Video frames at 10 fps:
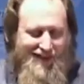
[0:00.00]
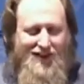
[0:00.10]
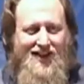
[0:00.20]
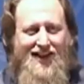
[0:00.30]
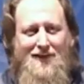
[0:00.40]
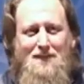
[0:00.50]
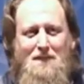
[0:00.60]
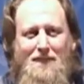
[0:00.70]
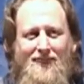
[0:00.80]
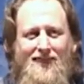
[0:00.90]
Okay.
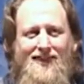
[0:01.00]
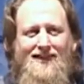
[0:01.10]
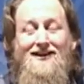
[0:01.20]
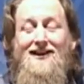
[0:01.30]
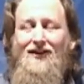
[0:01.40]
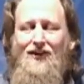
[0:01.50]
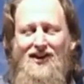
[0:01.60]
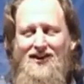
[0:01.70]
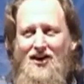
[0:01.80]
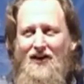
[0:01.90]

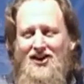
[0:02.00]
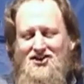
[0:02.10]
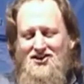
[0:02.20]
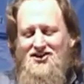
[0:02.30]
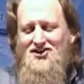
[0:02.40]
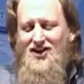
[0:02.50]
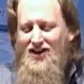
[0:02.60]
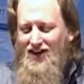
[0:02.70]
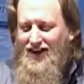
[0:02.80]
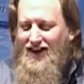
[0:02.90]
Correction,
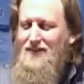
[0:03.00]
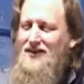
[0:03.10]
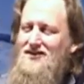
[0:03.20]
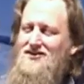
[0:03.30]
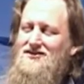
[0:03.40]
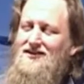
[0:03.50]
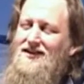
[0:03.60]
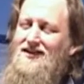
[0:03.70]
Jazakallah khair, brothers.